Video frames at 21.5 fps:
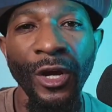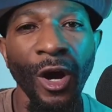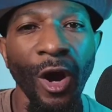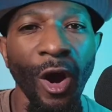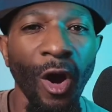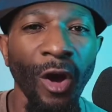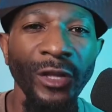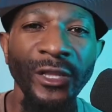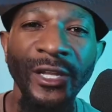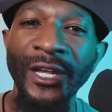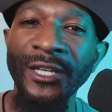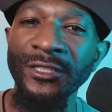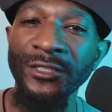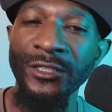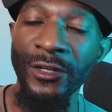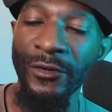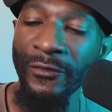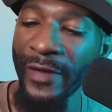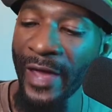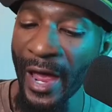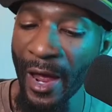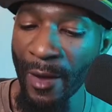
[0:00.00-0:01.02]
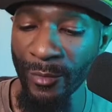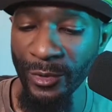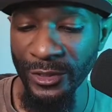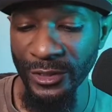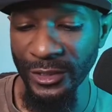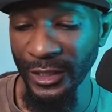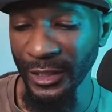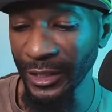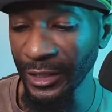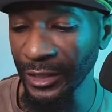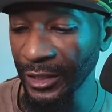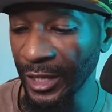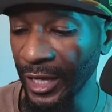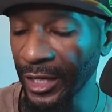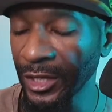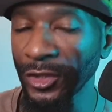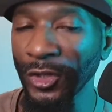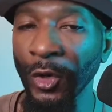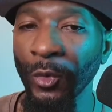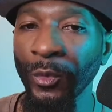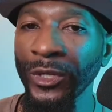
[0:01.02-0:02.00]
All of that stuff happens and
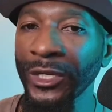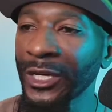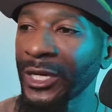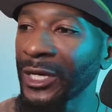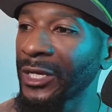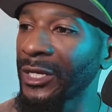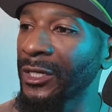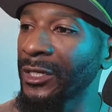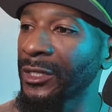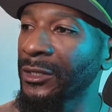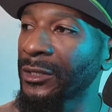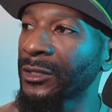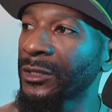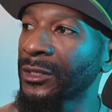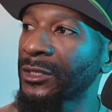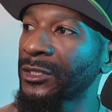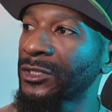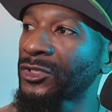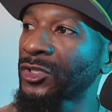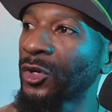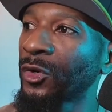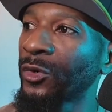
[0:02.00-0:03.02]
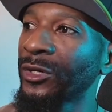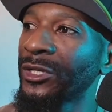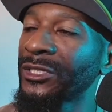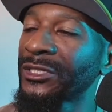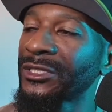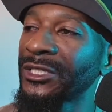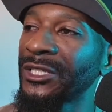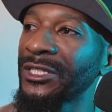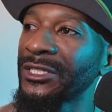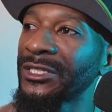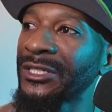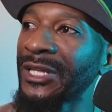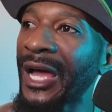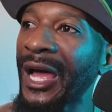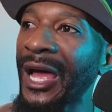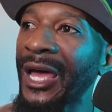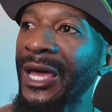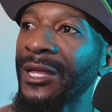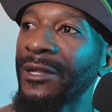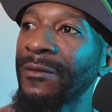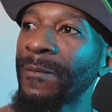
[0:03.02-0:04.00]
we get it. So it's
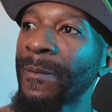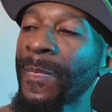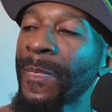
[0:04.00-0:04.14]
not